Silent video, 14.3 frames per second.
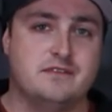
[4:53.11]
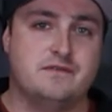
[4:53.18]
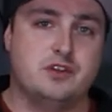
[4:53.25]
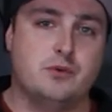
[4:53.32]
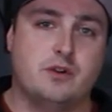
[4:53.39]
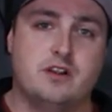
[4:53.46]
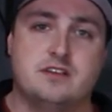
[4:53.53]
the
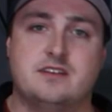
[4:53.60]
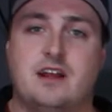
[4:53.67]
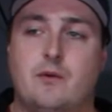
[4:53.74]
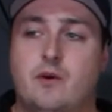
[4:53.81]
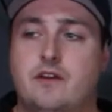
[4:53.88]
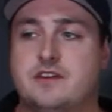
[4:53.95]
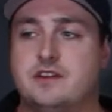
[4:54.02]
viewers,
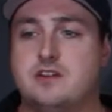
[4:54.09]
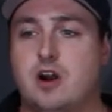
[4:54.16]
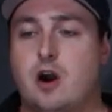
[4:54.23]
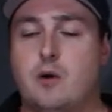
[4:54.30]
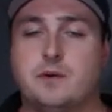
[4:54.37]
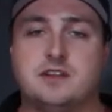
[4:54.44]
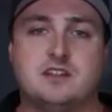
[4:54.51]
and I want this
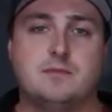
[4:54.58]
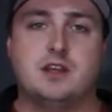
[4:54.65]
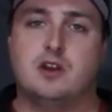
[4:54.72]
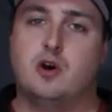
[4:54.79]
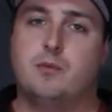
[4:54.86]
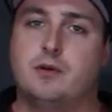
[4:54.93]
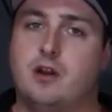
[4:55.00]
always to
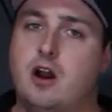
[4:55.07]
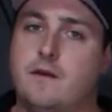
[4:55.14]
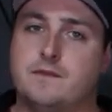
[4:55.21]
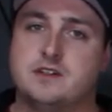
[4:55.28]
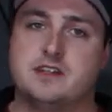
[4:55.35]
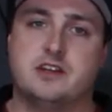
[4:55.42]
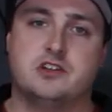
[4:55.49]
be an open
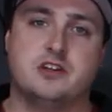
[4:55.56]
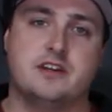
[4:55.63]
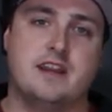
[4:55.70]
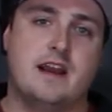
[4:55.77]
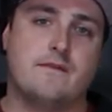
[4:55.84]
conversation.